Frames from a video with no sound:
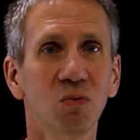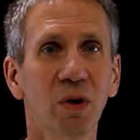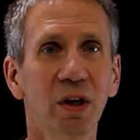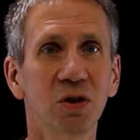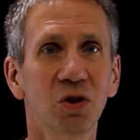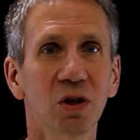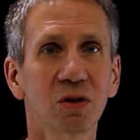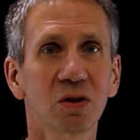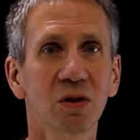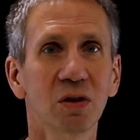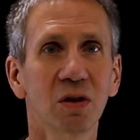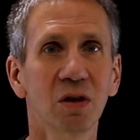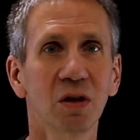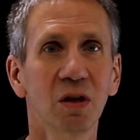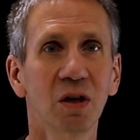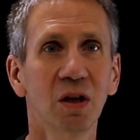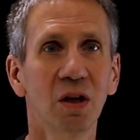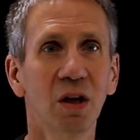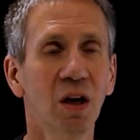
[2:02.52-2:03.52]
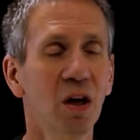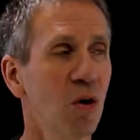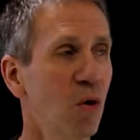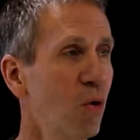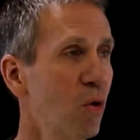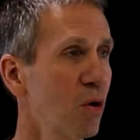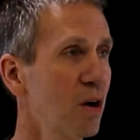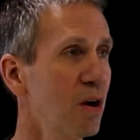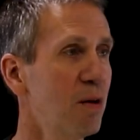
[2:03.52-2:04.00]
widgets,
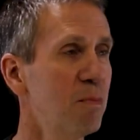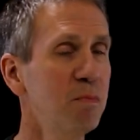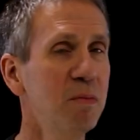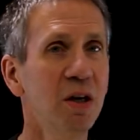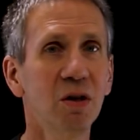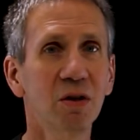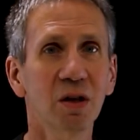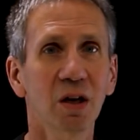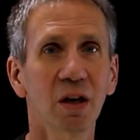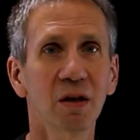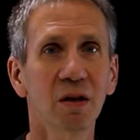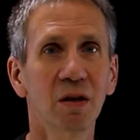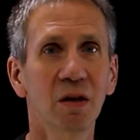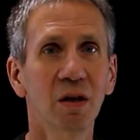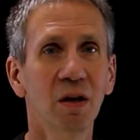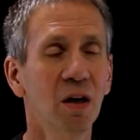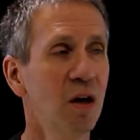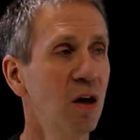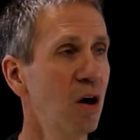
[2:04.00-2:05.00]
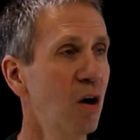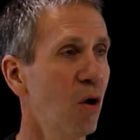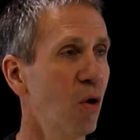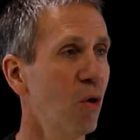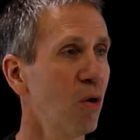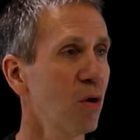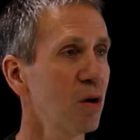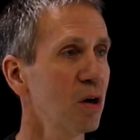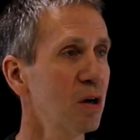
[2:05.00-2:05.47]
or 1 million,
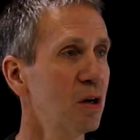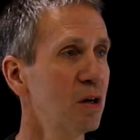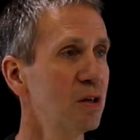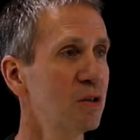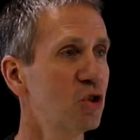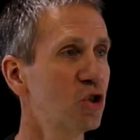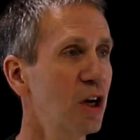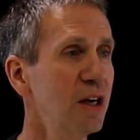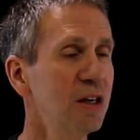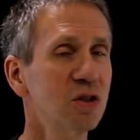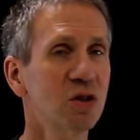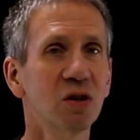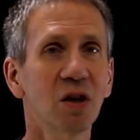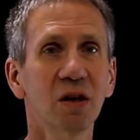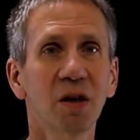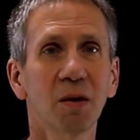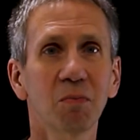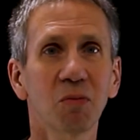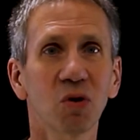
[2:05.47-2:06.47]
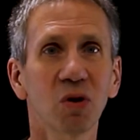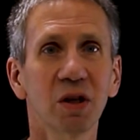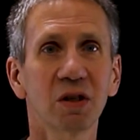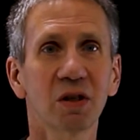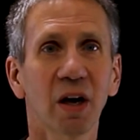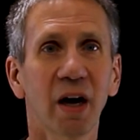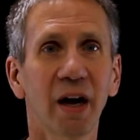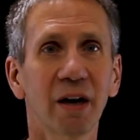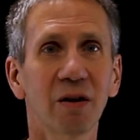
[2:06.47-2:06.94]
or change the number
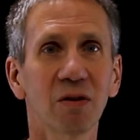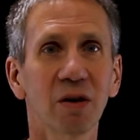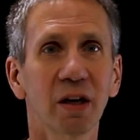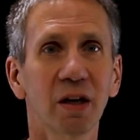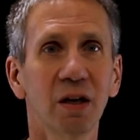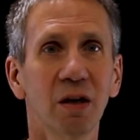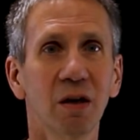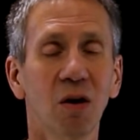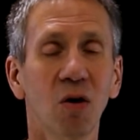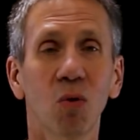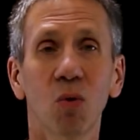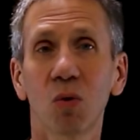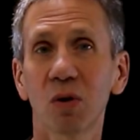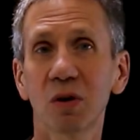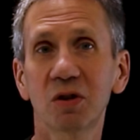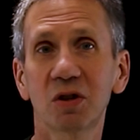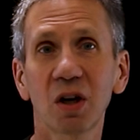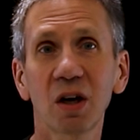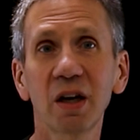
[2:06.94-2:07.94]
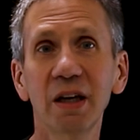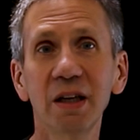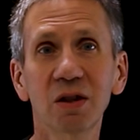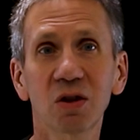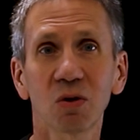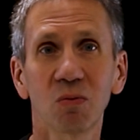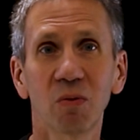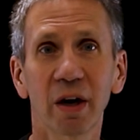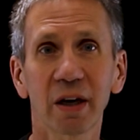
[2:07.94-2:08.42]
entirely, or delete
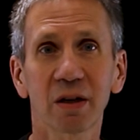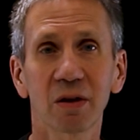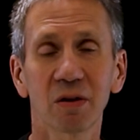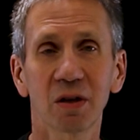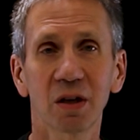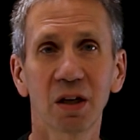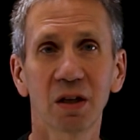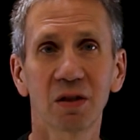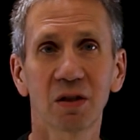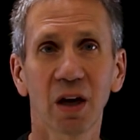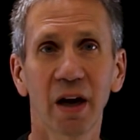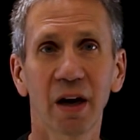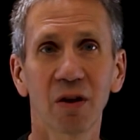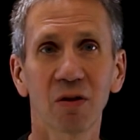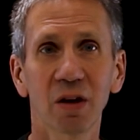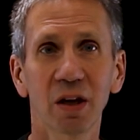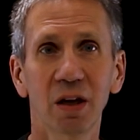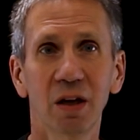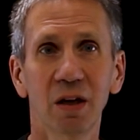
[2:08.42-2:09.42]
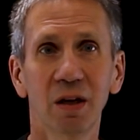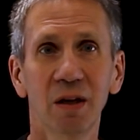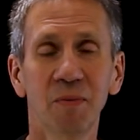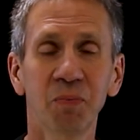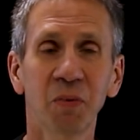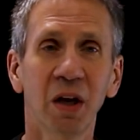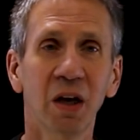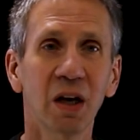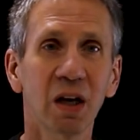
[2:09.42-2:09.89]
the record entirely.
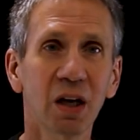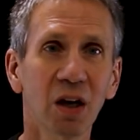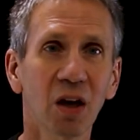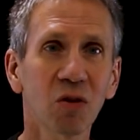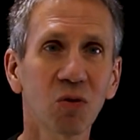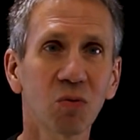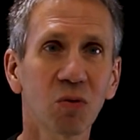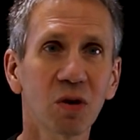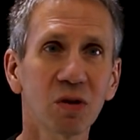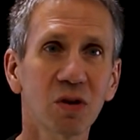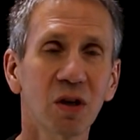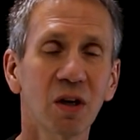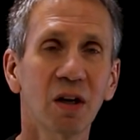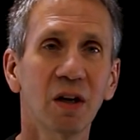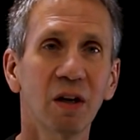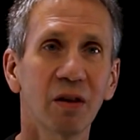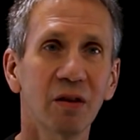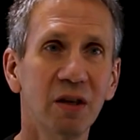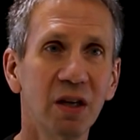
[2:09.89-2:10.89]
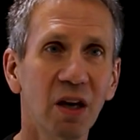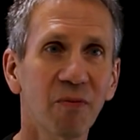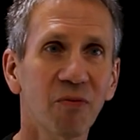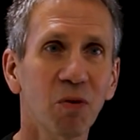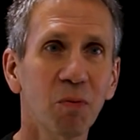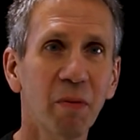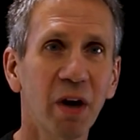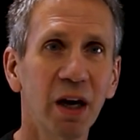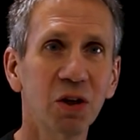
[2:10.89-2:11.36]
In other words, the
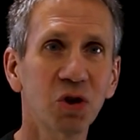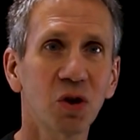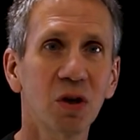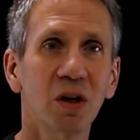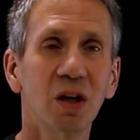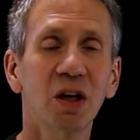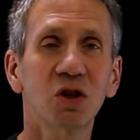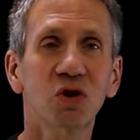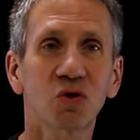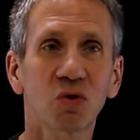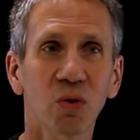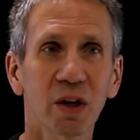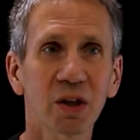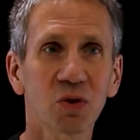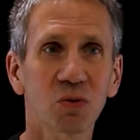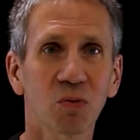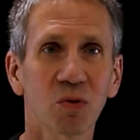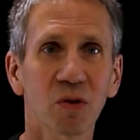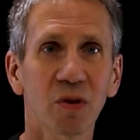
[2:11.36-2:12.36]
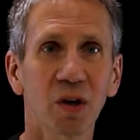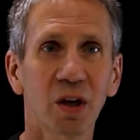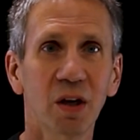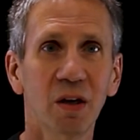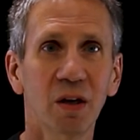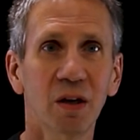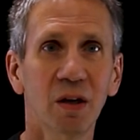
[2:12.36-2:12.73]
information is trustworthy.